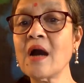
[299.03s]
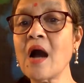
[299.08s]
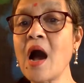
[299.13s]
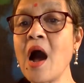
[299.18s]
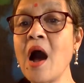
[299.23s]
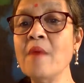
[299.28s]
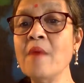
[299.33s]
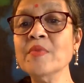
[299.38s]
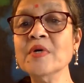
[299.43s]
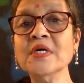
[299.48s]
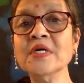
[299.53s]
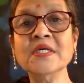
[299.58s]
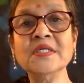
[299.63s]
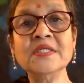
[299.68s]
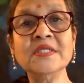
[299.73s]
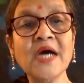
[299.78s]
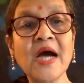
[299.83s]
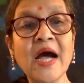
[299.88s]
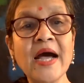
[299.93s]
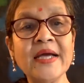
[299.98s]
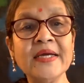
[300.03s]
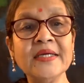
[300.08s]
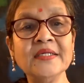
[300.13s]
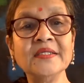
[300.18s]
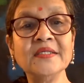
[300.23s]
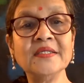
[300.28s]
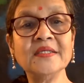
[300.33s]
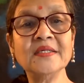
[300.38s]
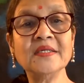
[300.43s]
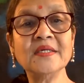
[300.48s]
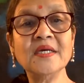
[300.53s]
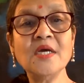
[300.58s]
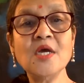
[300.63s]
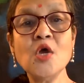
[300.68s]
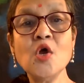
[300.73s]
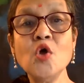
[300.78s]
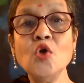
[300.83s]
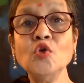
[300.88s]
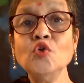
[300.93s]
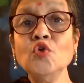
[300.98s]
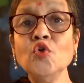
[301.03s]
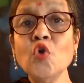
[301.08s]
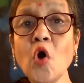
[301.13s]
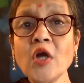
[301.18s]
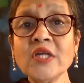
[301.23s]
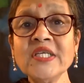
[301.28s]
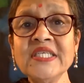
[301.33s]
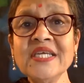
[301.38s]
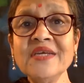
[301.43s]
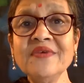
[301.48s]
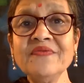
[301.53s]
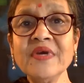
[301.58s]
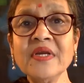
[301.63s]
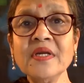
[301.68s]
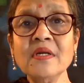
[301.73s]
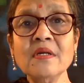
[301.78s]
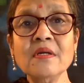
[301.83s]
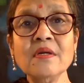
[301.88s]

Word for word: armored hide, not even